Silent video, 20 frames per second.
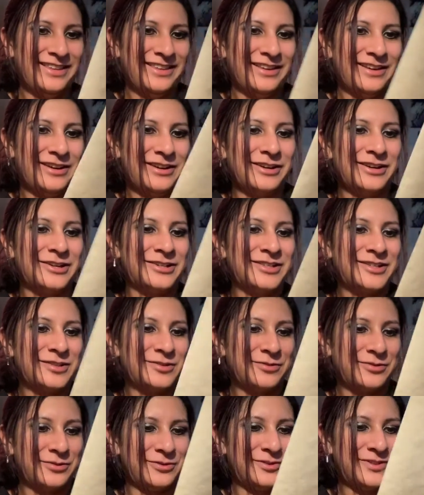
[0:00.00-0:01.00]
our
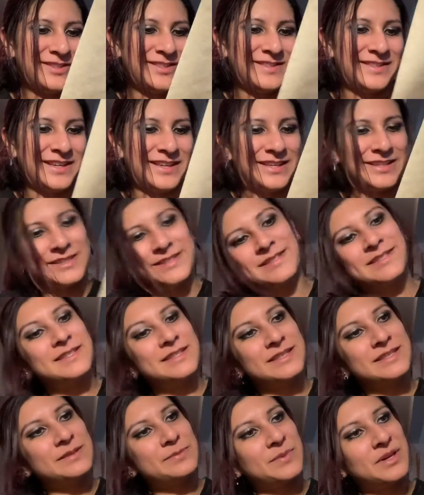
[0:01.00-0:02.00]
scroll says
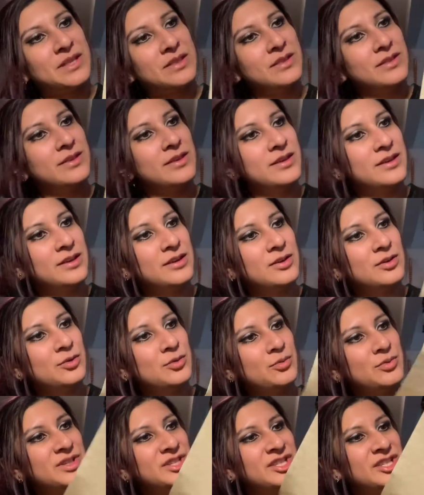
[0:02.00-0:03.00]
this month,
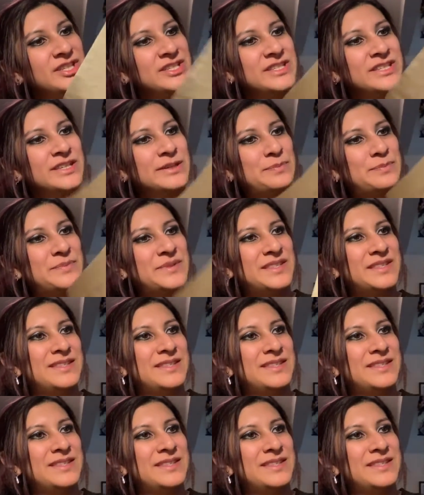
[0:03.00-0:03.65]
witchy tips.